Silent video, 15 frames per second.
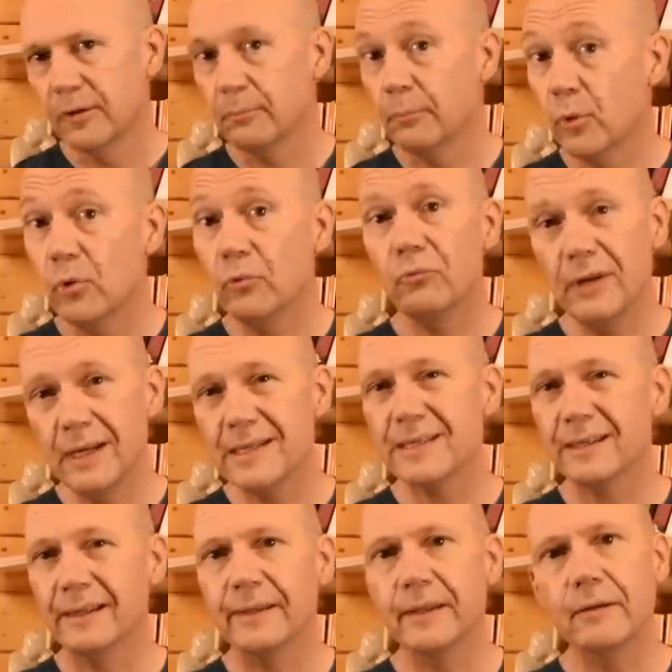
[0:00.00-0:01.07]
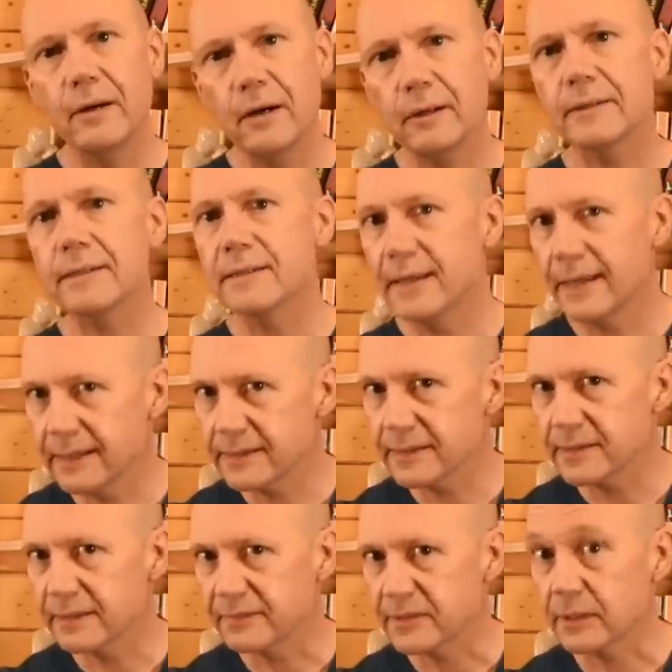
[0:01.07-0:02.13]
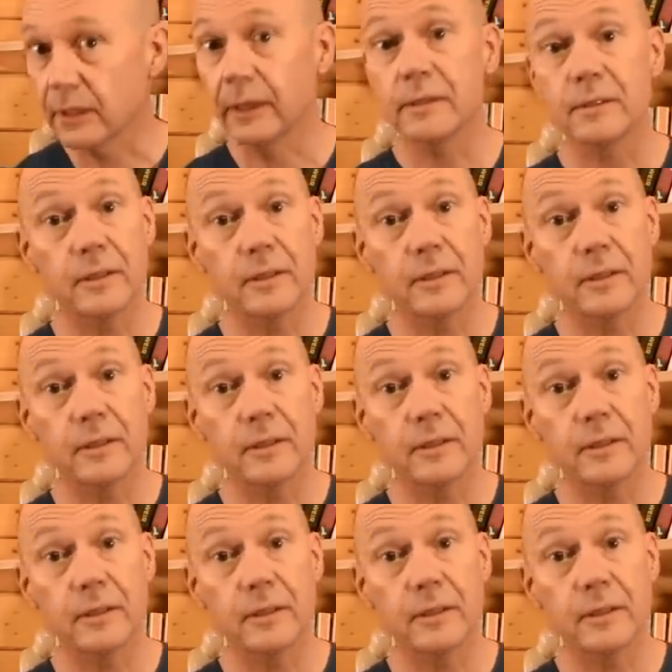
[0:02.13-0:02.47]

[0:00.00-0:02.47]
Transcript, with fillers: More recently, there are tentative signs